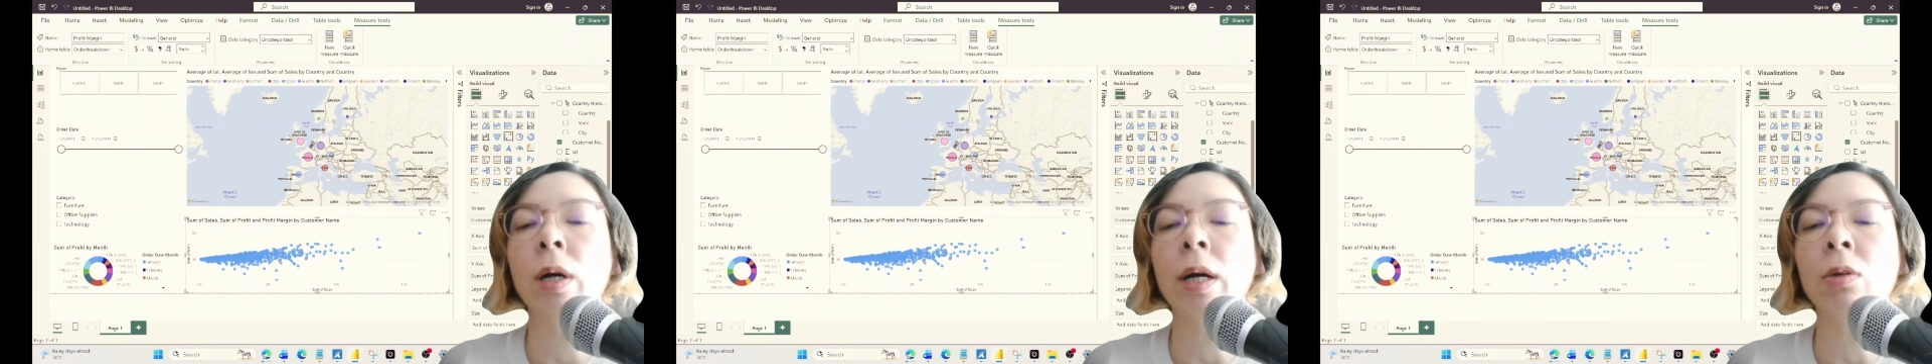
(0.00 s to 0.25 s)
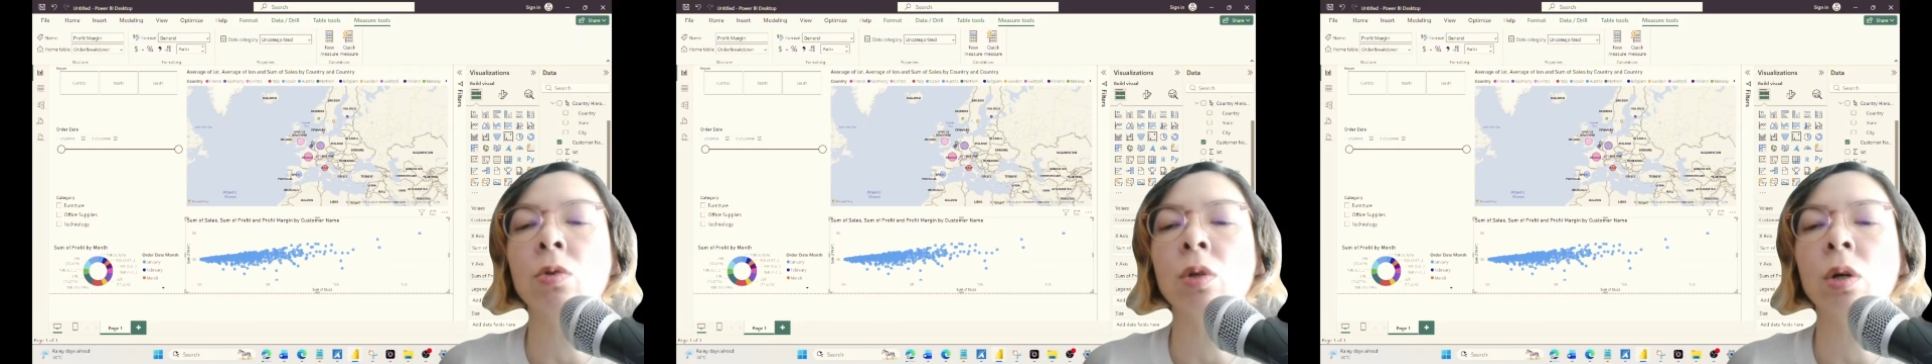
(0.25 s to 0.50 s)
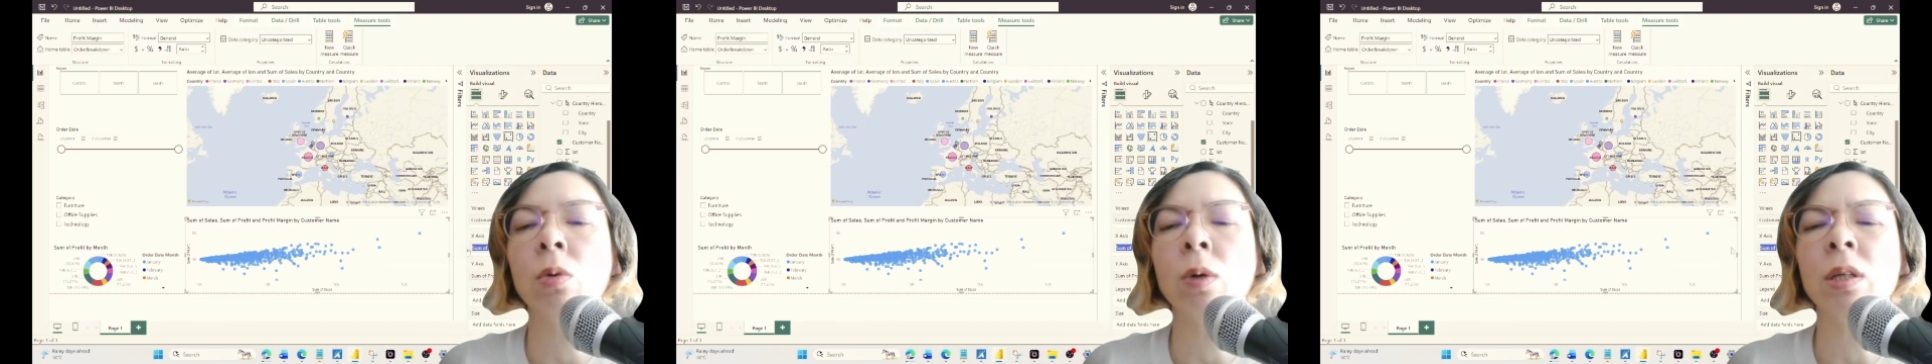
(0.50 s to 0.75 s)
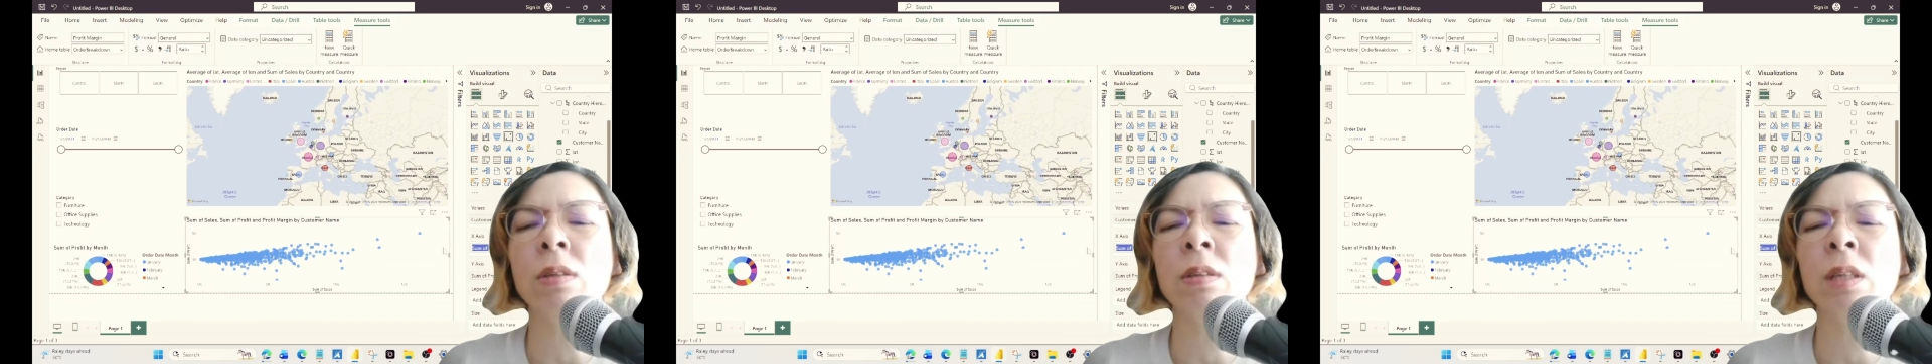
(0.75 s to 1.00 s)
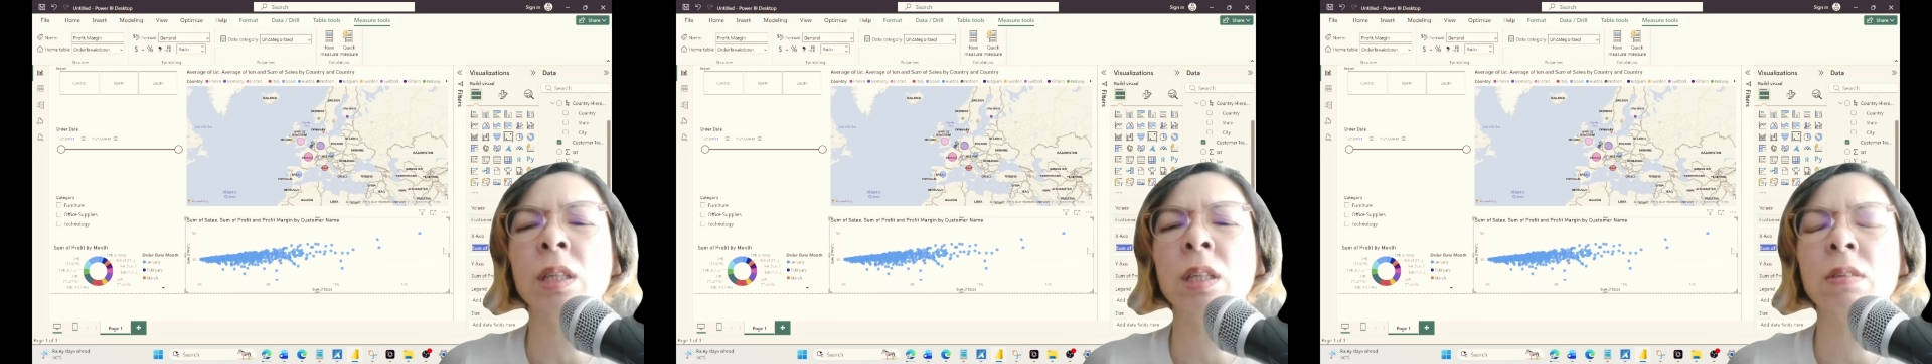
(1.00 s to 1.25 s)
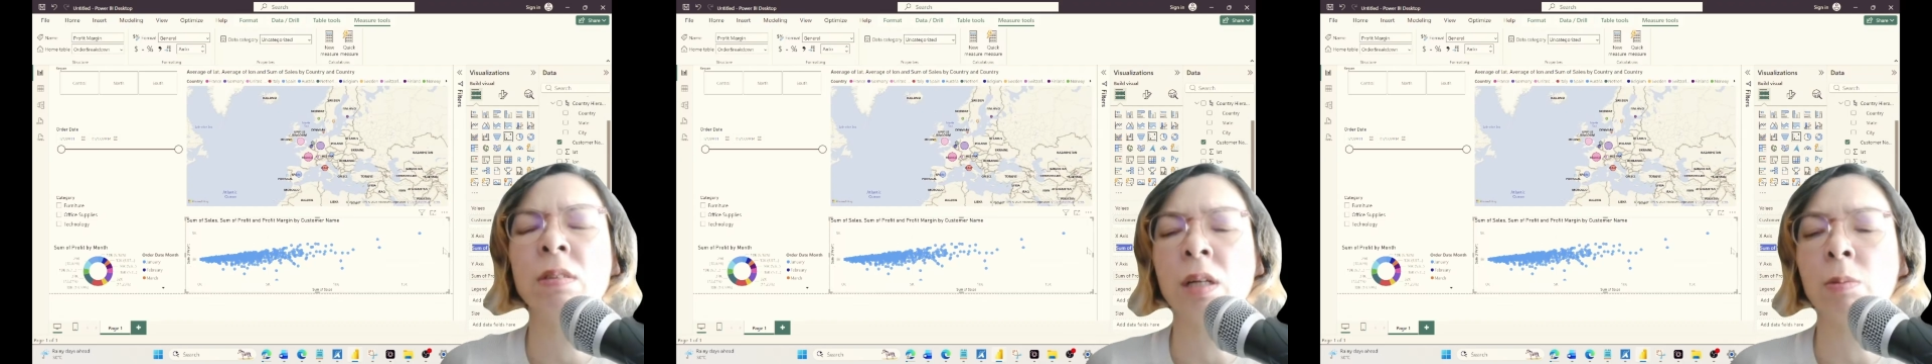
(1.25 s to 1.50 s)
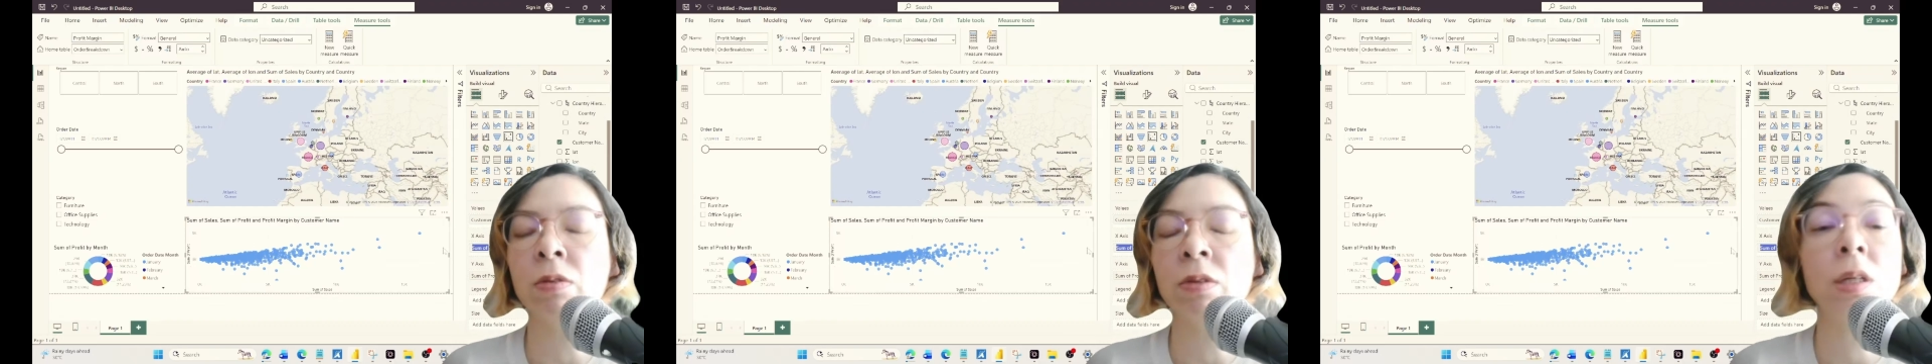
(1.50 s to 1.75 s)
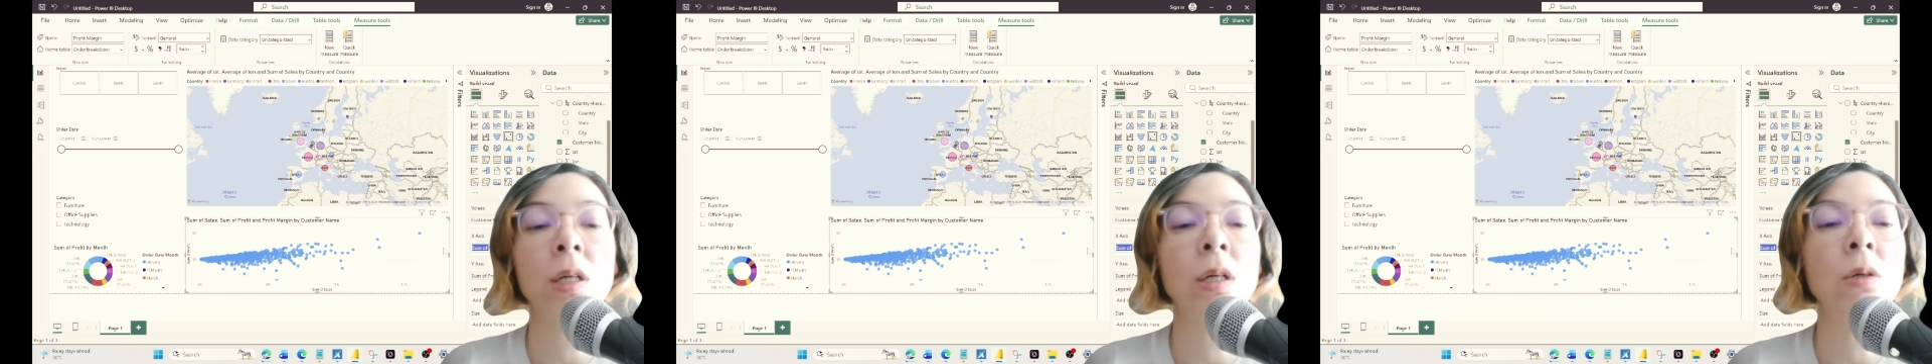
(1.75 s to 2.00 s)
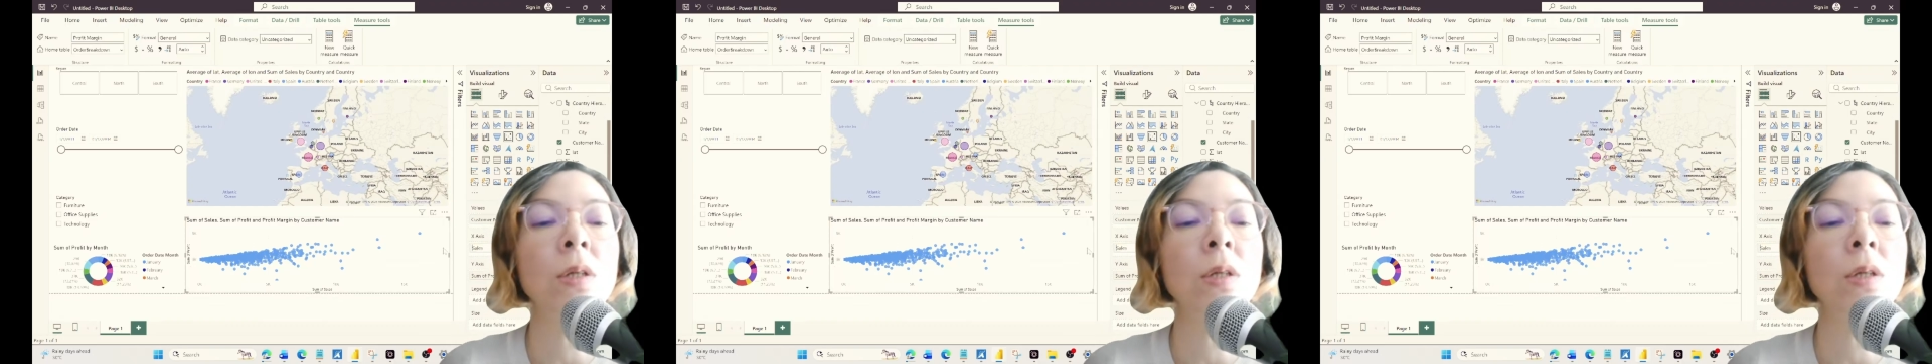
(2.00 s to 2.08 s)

I do not want to see sum of sale.